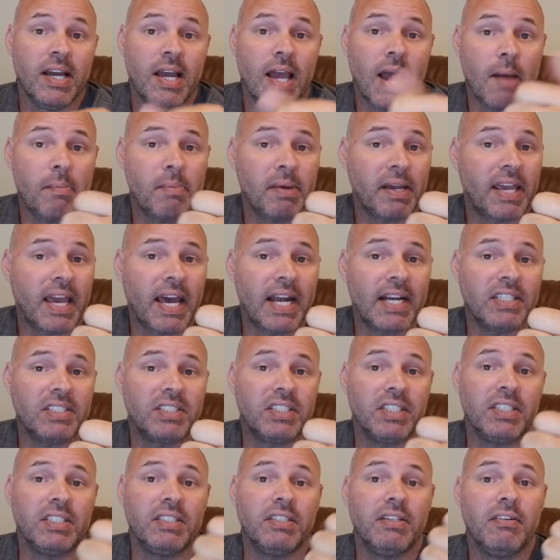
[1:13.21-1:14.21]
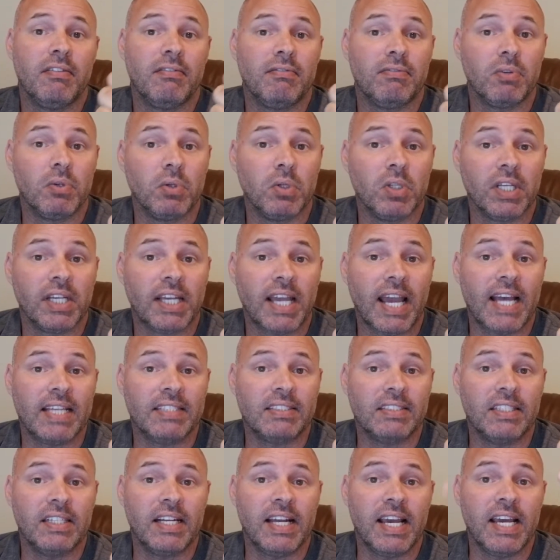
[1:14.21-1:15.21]
Epicatechin, ferulic
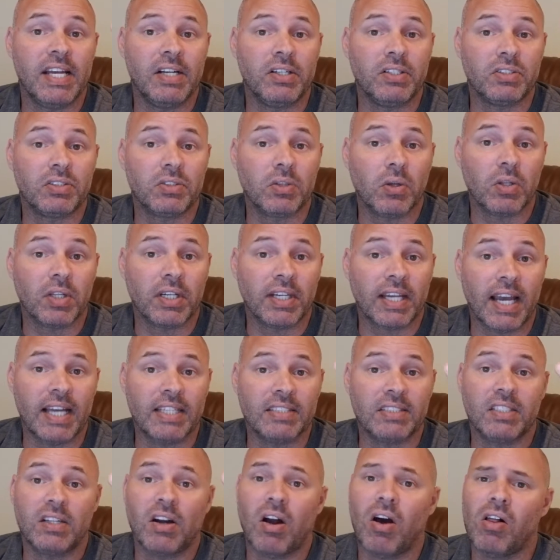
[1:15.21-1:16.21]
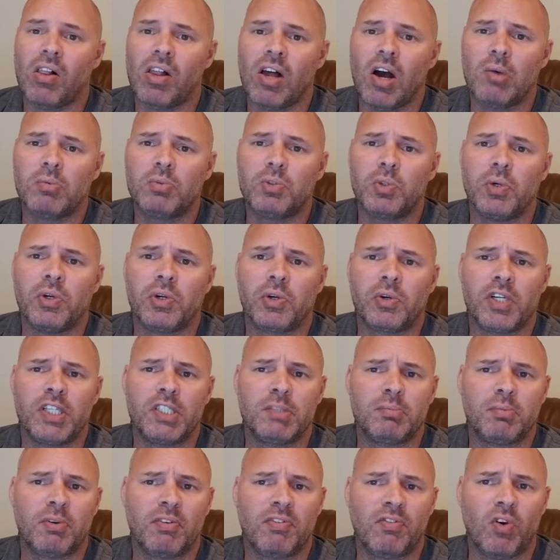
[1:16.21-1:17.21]
acid, and ursolic acid all help to increase
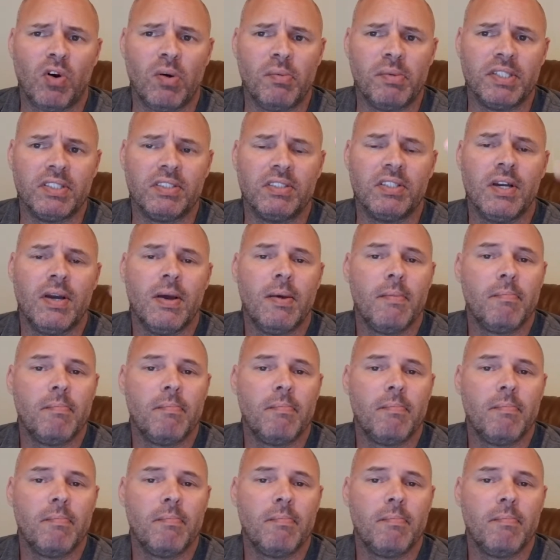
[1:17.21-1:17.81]
performance,